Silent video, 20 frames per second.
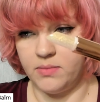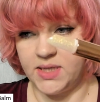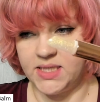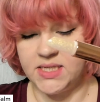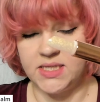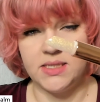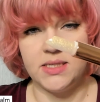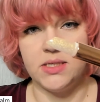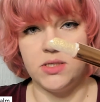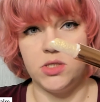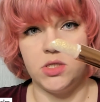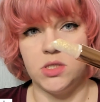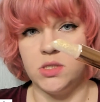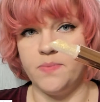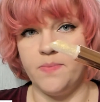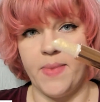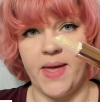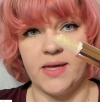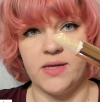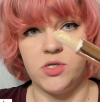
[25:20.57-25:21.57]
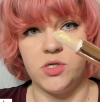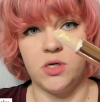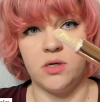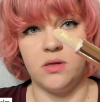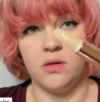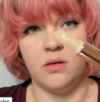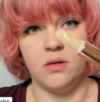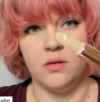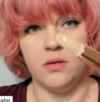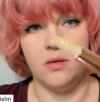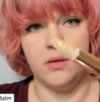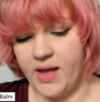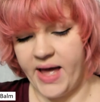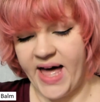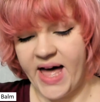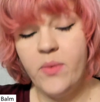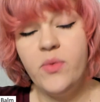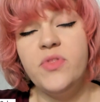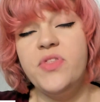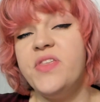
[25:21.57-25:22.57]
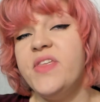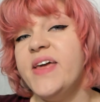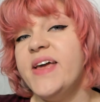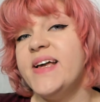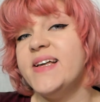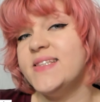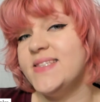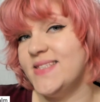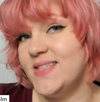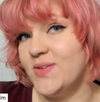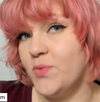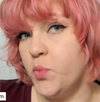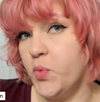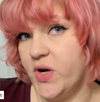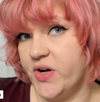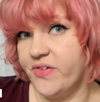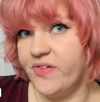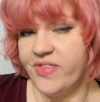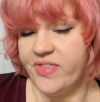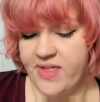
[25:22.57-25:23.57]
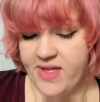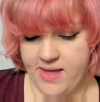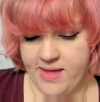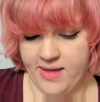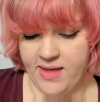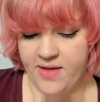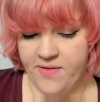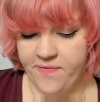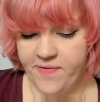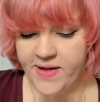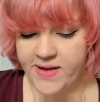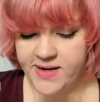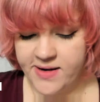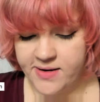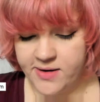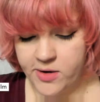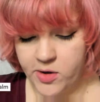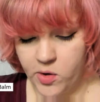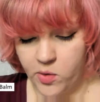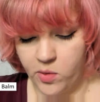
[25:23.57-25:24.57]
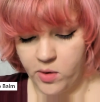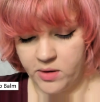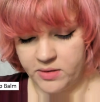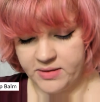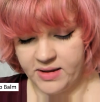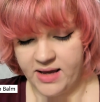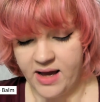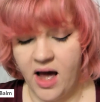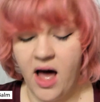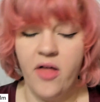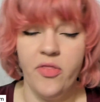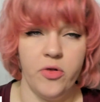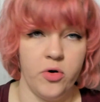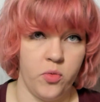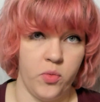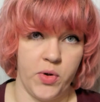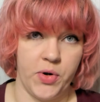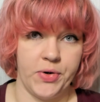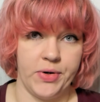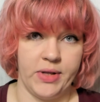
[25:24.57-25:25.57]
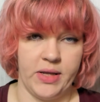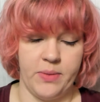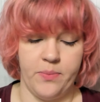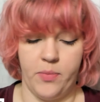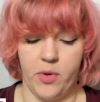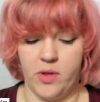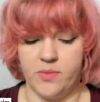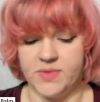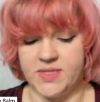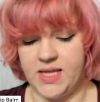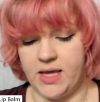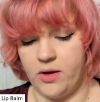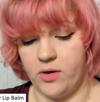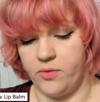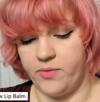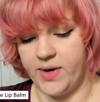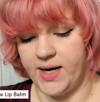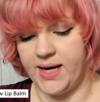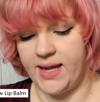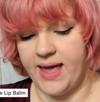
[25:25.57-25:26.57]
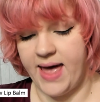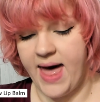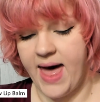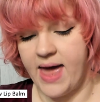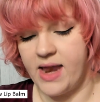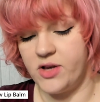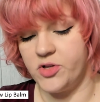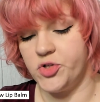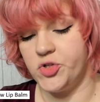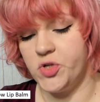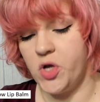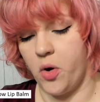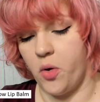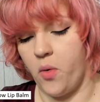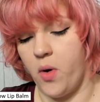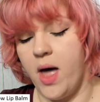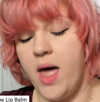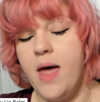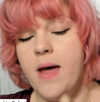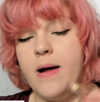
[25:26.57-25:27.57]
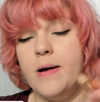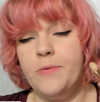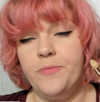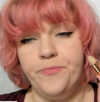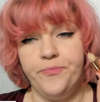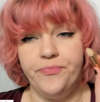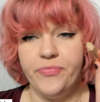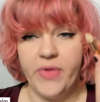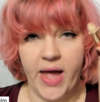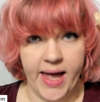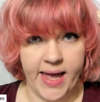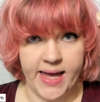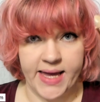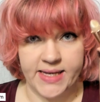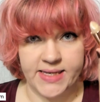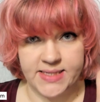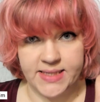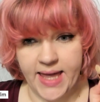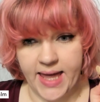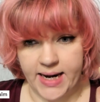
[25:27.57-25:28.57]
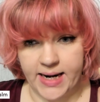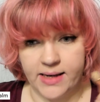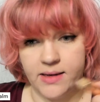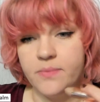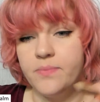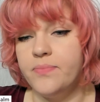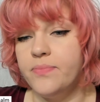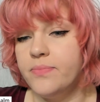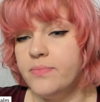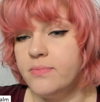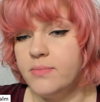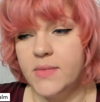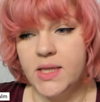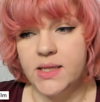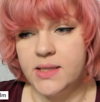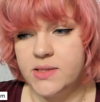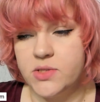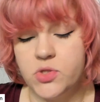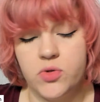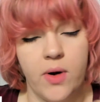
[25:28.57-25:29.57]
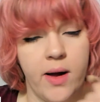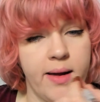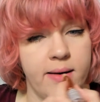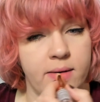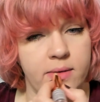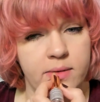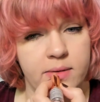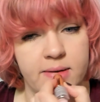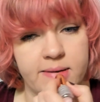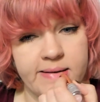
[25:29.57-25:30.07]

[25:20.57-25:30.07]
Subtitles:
Isn't this just magical? I would think it's a weird thing if I didn't know all the other weird lip balms they already had. So I had to get it. Let's try it on.